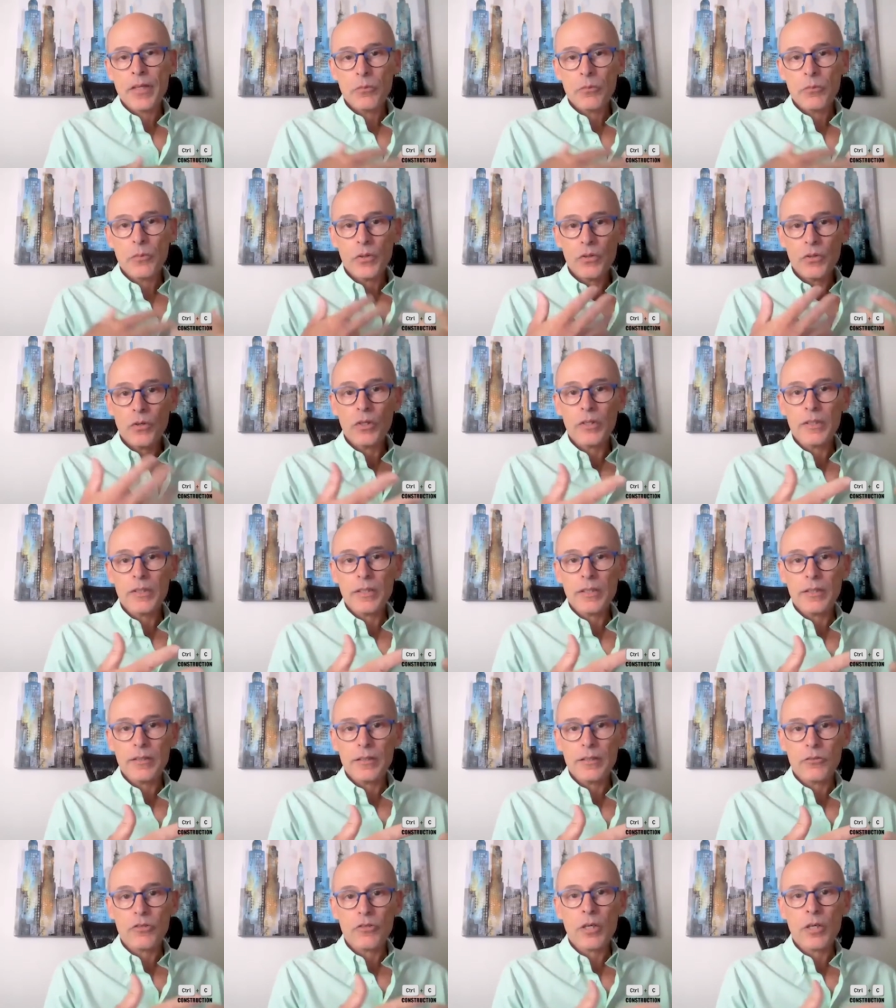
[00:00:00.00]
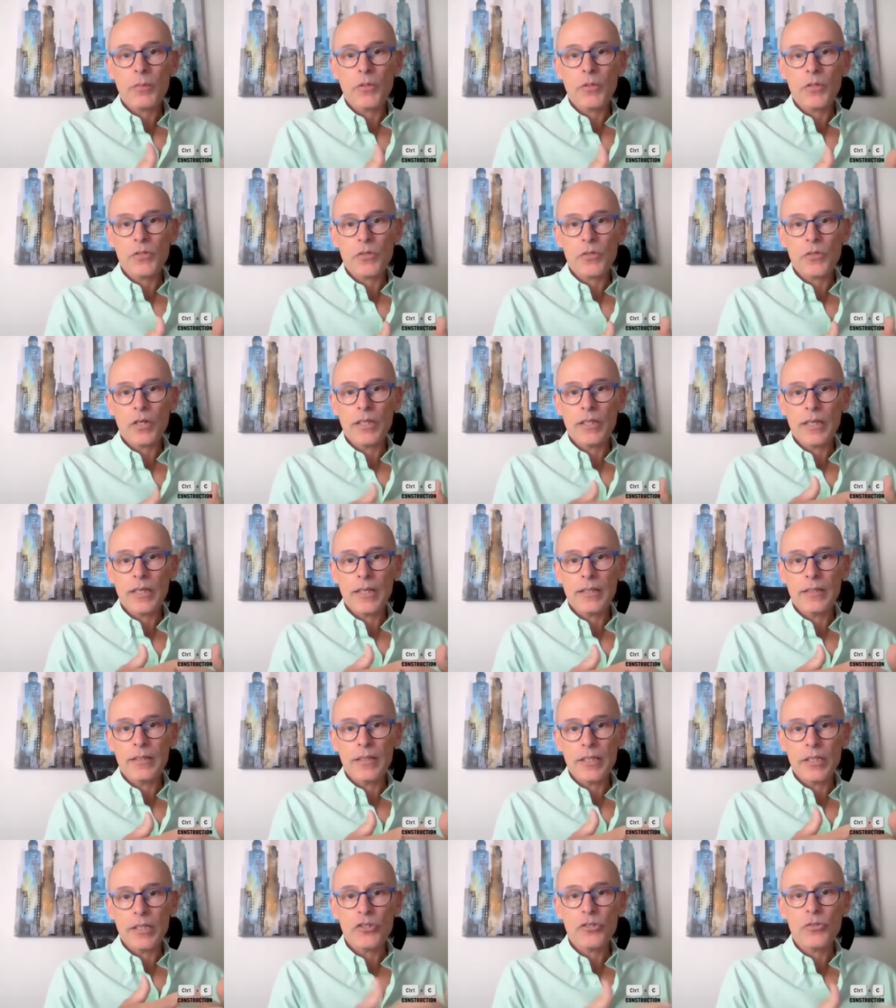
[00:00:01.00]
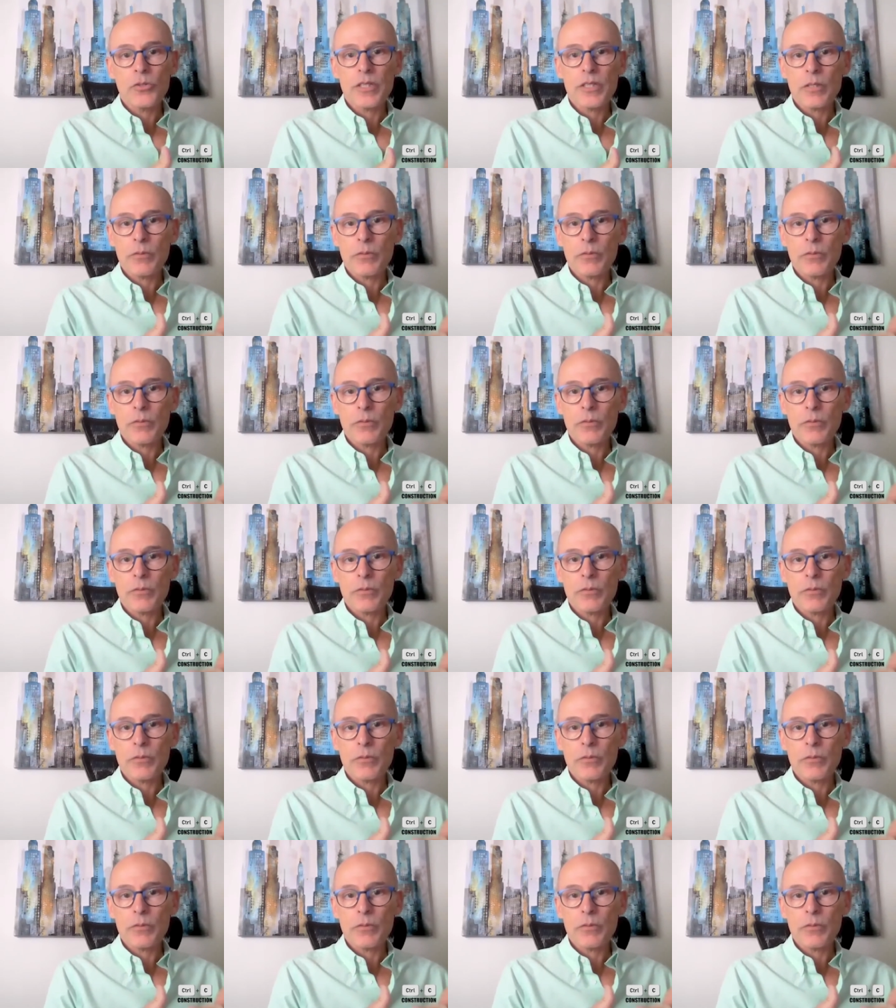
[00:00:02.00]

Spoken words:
with all the troubles and the issues